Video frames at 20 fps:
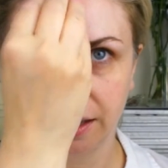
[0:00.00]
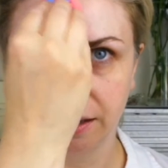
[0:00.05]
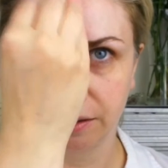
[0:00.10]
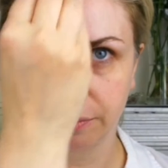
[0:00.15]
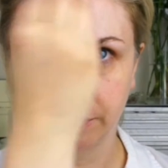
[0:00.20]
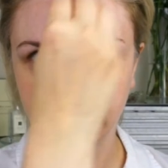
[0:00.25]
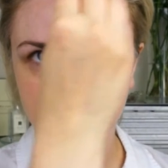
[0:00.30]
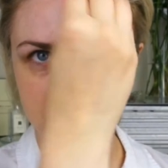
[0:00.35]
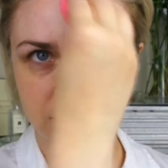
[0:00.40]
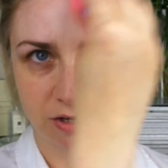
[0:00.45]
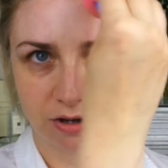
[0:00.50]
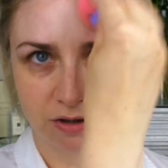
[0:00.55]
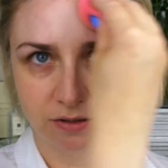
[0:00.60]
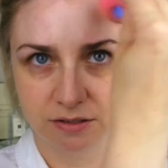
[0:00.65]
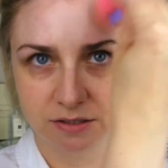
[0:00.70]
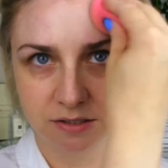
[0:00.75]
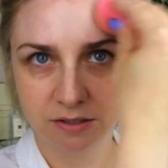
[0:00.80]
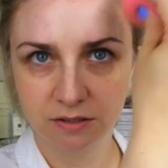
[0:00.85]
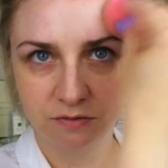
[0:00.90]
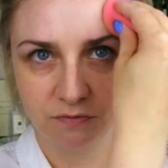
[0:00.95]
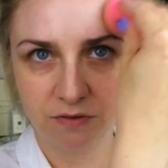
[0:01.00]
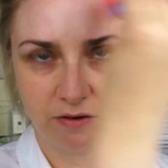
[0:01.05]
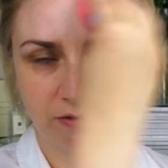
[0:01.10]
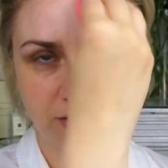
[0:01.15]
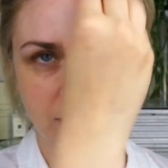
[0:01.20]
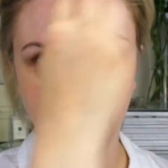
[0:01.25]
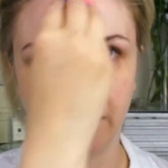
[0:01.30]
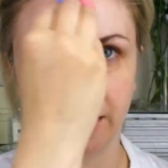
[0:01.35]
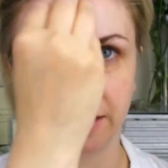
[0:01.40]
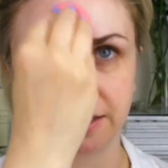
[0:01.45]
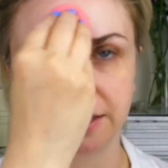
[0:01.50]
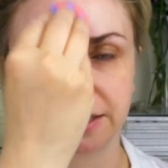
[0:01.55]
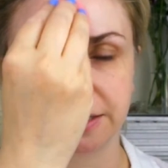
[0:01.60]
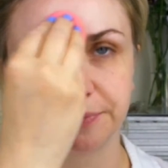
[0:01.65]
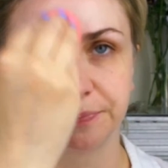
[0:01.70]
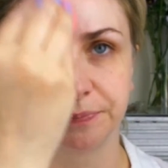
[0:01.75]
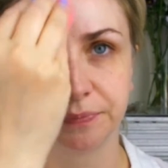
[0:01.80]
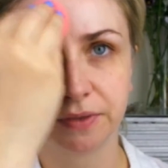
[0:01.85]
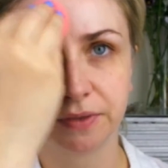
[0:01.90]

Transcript: and pat it on. So it's very nice